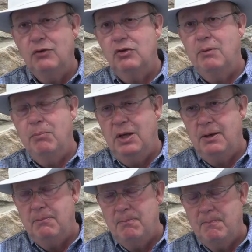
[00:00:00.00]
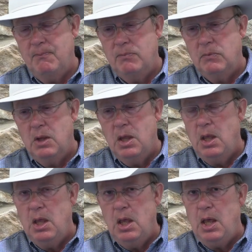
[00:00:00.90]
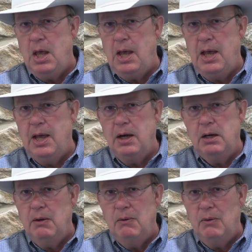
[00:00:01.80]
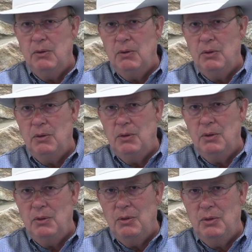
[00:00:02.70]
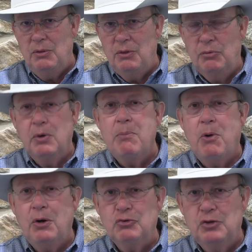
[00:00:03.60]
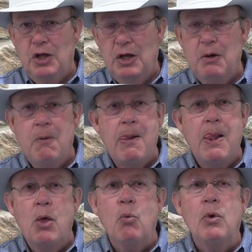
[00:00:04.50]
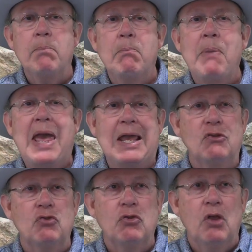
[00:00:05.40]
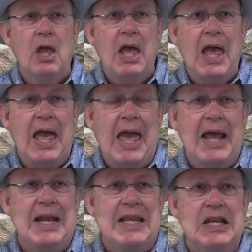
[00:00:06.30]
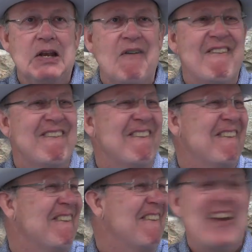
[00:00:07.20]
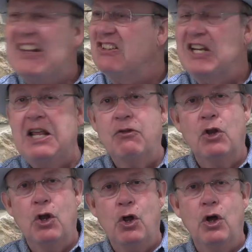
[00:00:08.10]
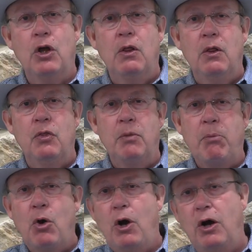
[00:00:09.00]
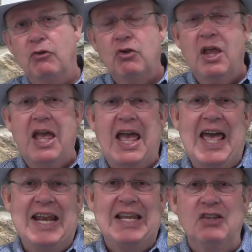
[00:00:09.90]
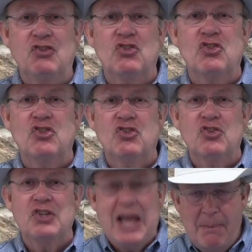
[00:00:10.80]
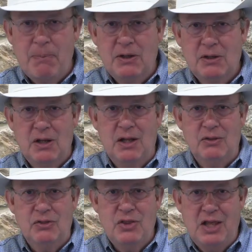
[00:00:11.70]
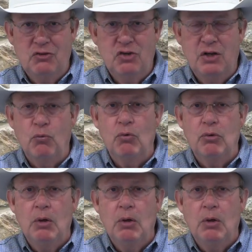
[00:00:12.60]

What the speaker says: as can be. And the 3-bar stud would pace, and he'd run his teeth along the bars, and he'd snap at things and